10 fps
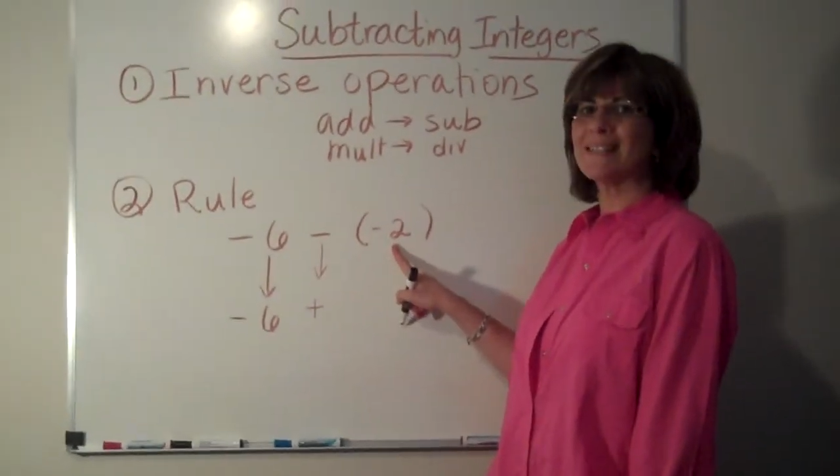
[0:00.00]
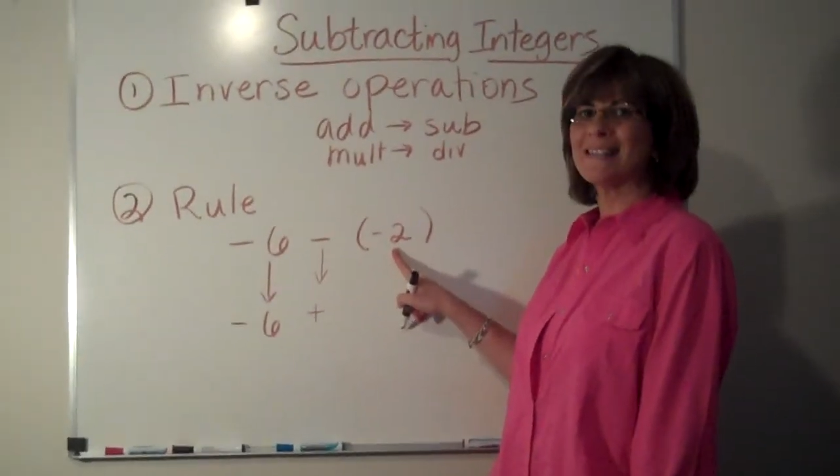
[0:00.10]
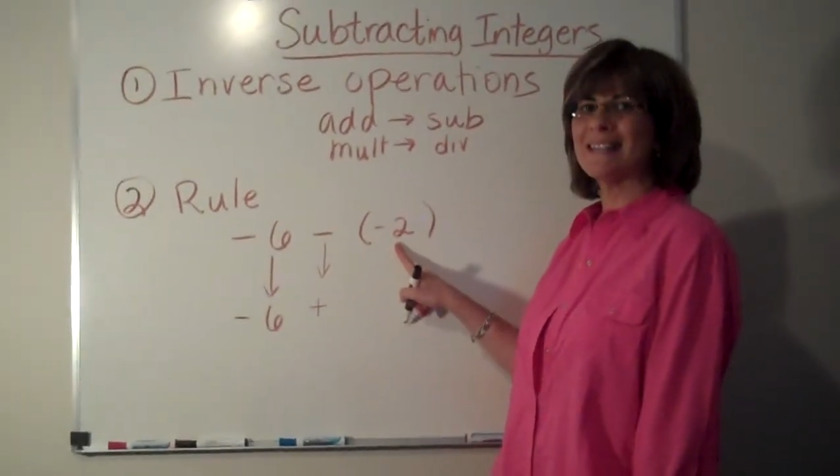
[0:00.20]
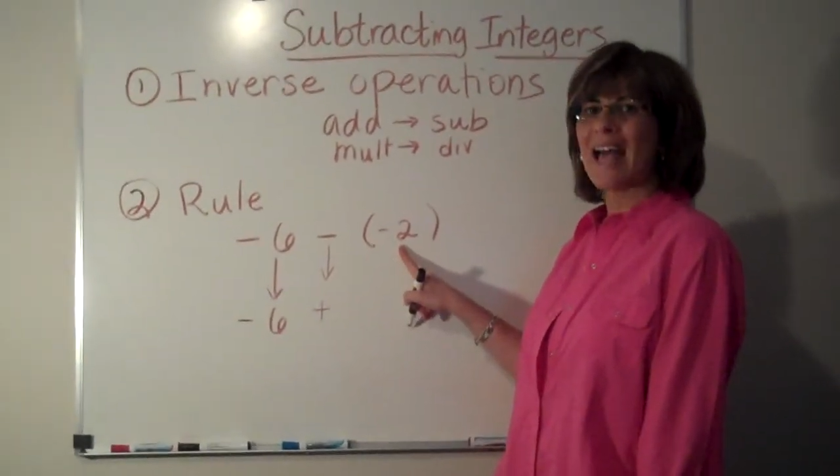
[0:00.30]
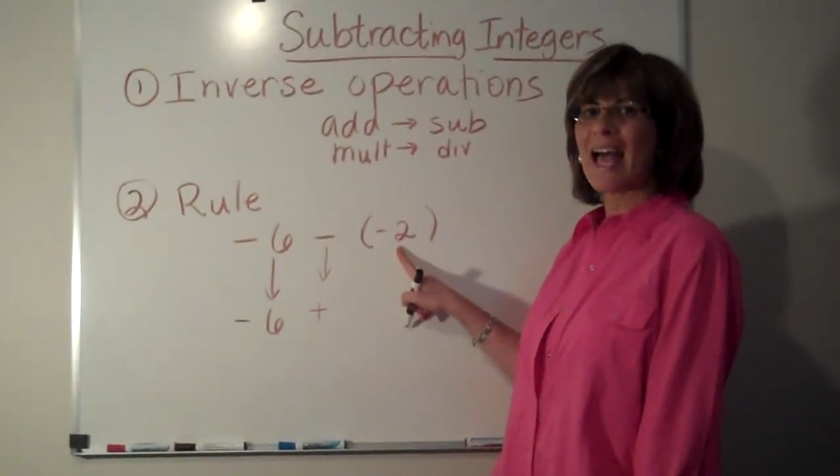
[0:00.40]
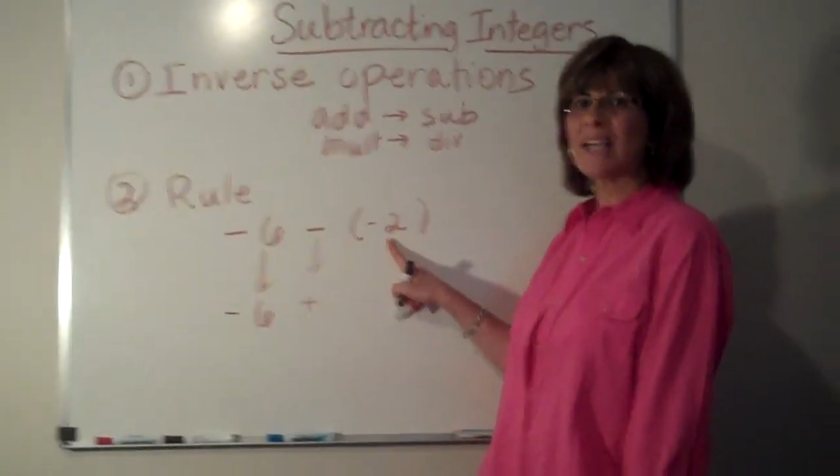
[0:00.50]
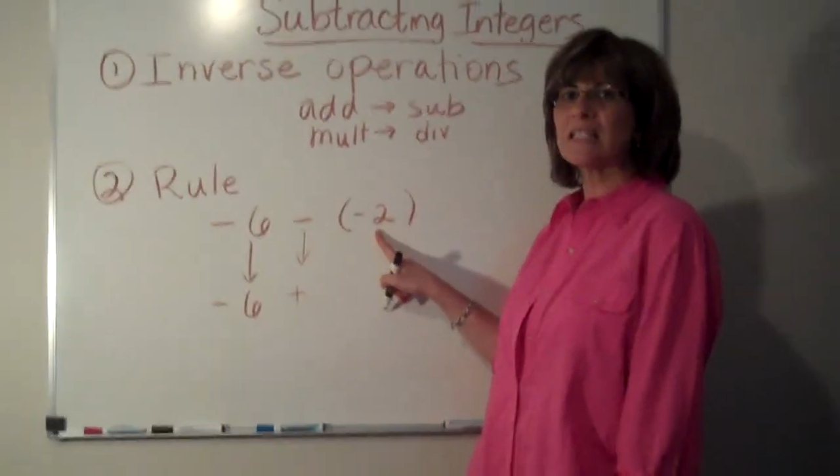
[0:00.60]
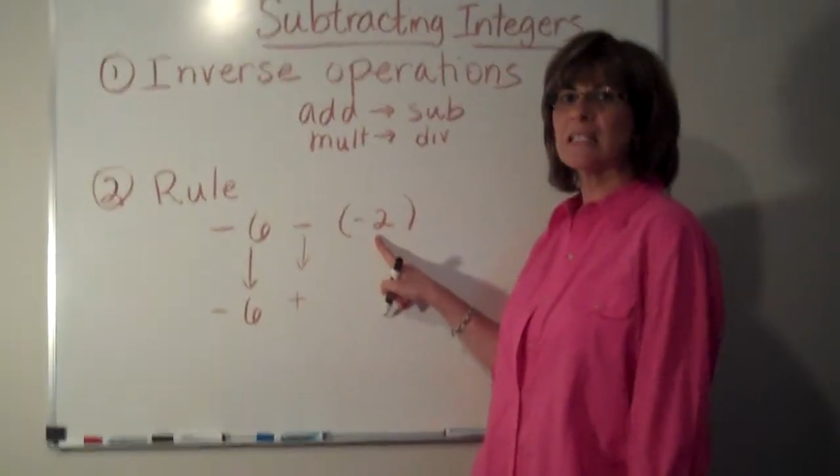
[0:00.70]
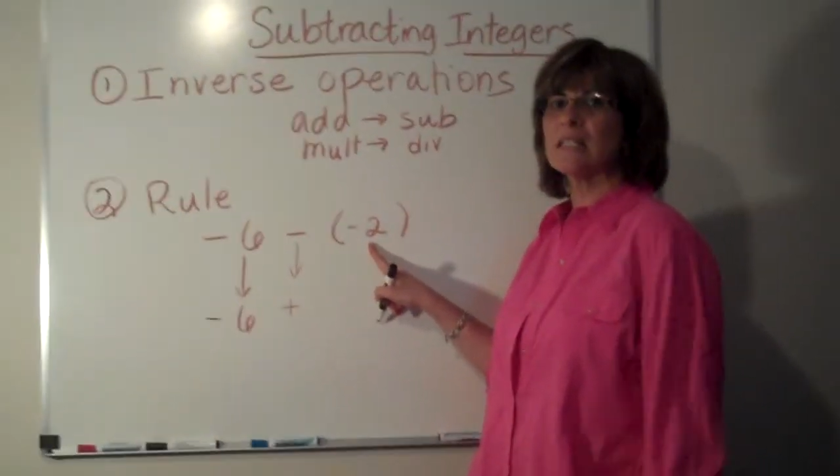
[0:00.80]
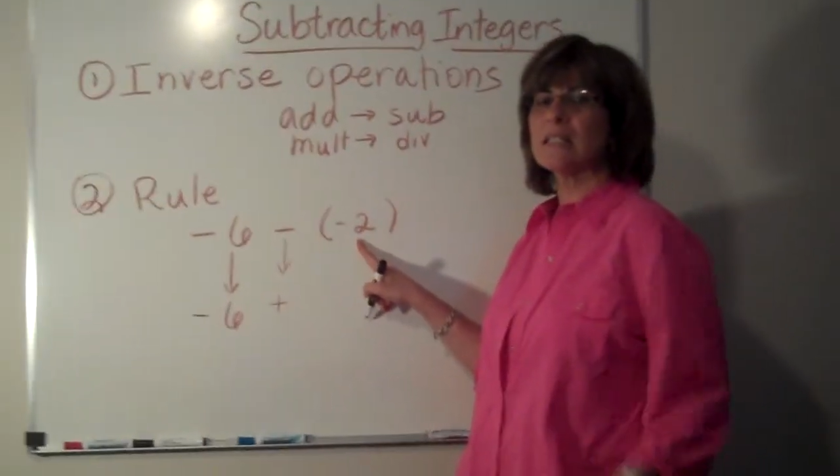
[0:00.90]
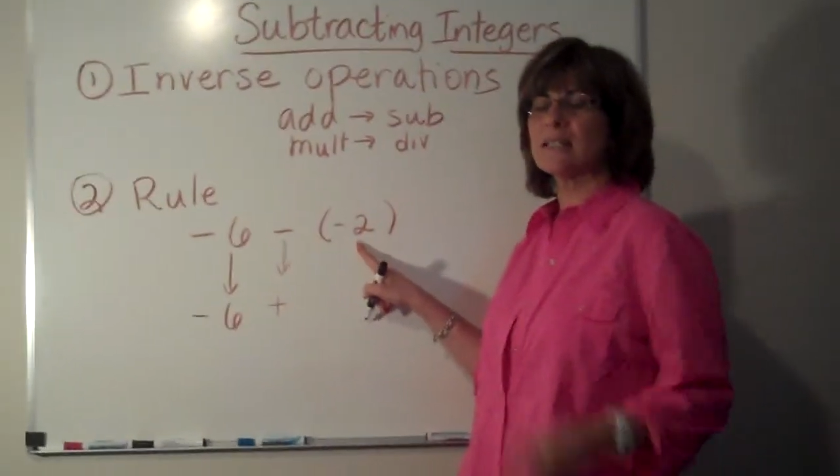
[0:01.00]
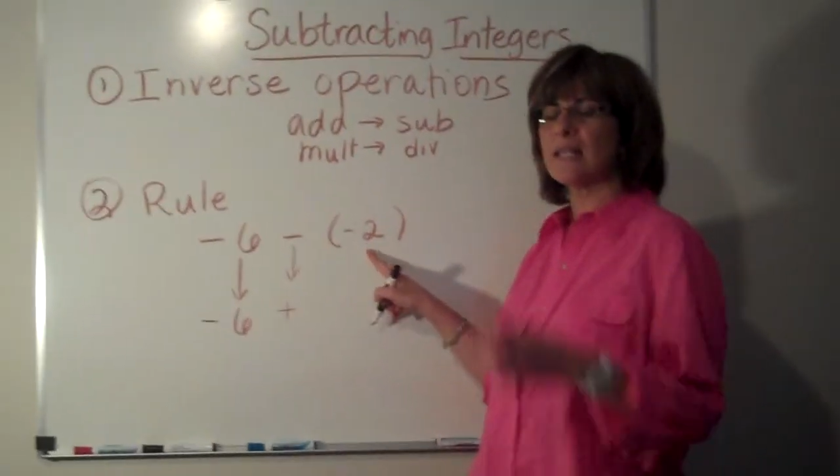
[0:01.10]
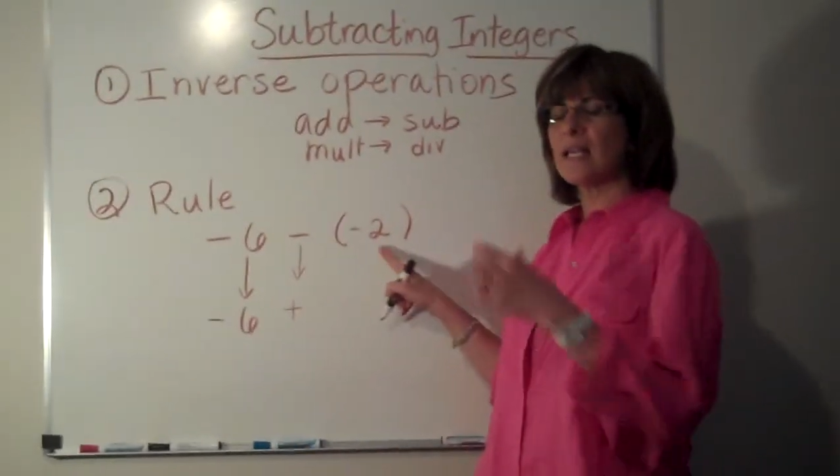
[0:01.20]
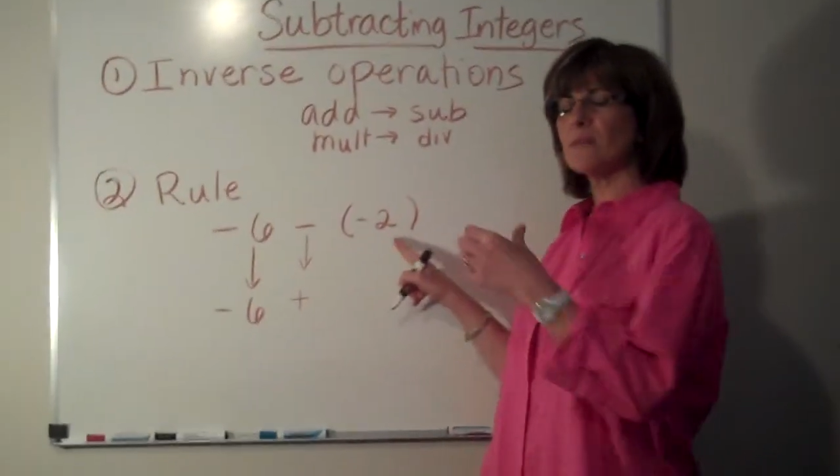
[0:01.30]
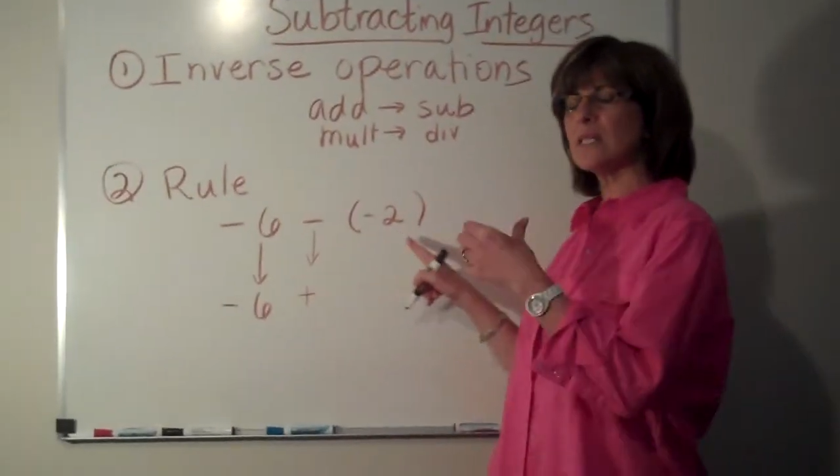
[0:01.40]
same